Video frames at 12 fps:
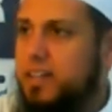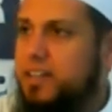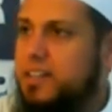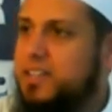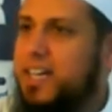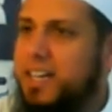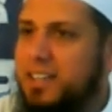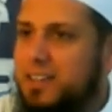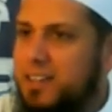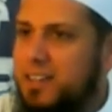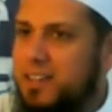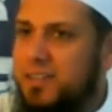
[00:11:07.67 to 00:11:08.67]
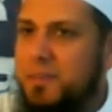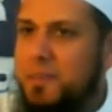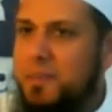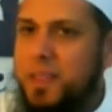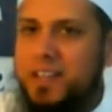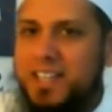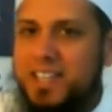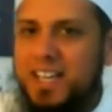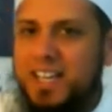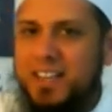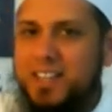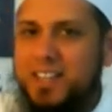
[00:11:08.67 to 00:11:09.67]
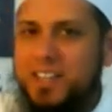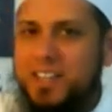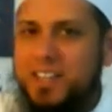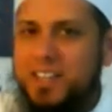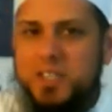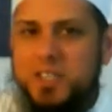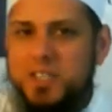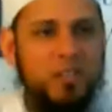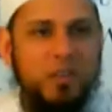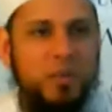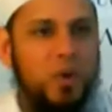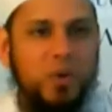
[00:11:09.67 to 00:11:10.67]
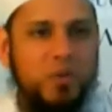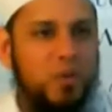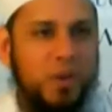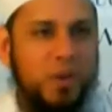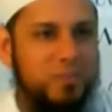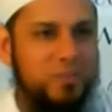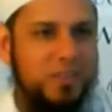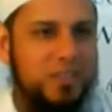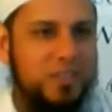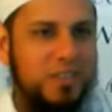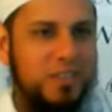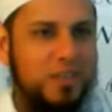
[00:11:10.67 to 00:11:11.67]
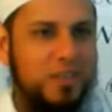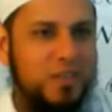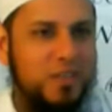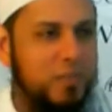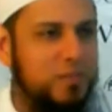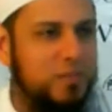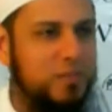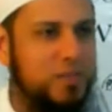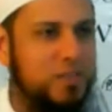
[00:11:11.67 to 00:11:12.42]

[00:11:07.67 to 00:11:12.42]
The second thing is that this person will never be overwhelmed with problems.